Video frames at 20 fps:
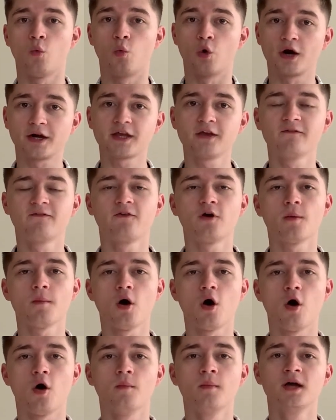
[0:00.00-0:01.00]
working
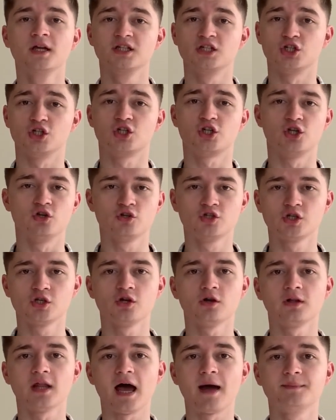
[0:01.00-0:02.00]
from home, just
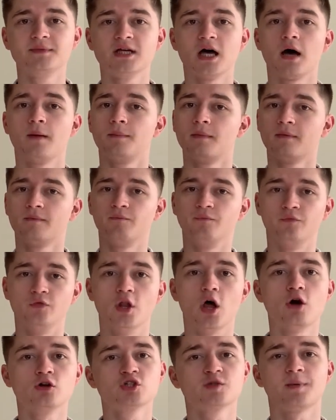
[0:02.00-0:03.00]
using your laptop,
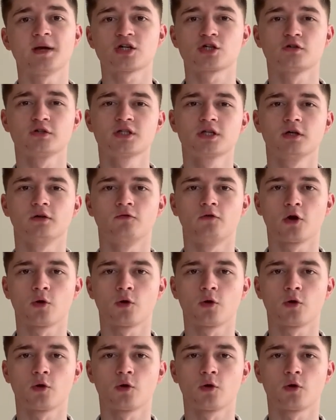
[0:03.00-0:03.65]
no special skill